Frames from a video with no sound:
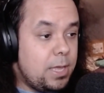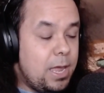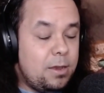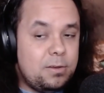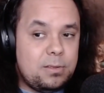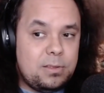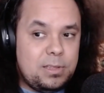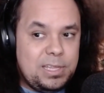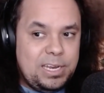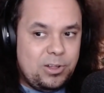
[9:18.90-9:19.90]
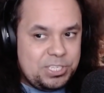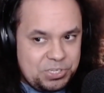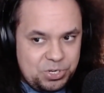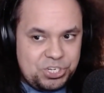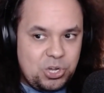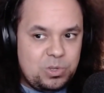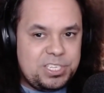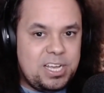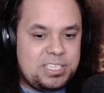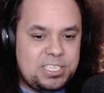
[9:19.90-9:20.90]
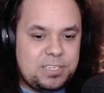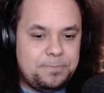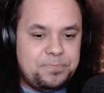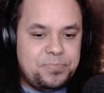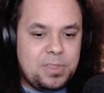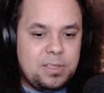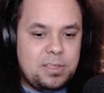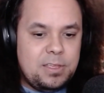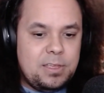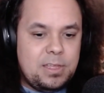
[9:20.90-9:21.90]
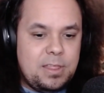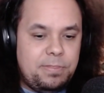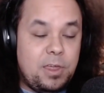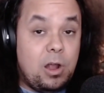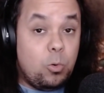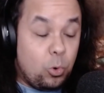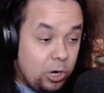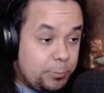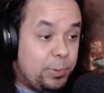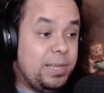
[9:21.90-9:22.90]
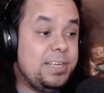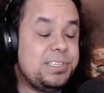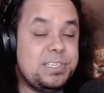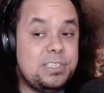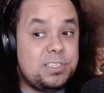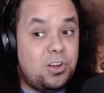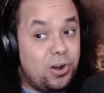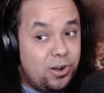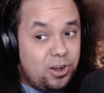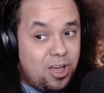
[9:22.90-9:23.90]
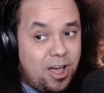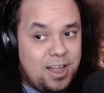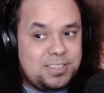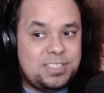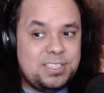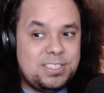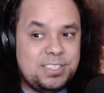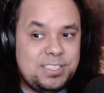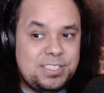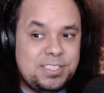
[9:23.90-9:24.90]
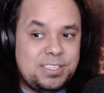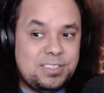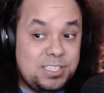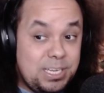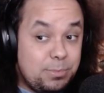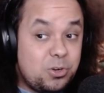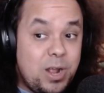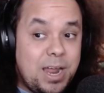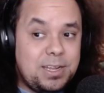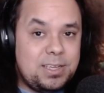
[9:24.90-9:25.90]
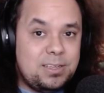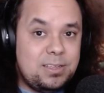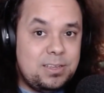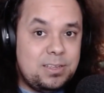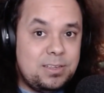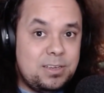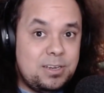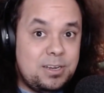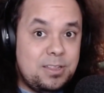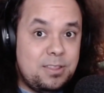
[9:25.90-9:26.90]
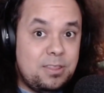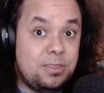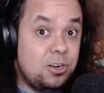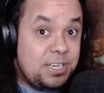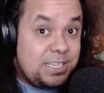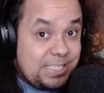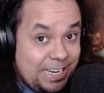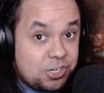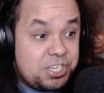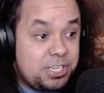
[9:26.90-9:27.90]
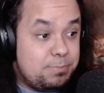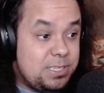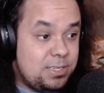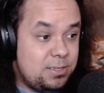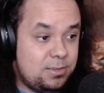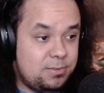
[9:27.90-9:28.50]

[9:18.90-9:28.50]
And it also shows us that our workplaces are not democratic. They're dictatorships.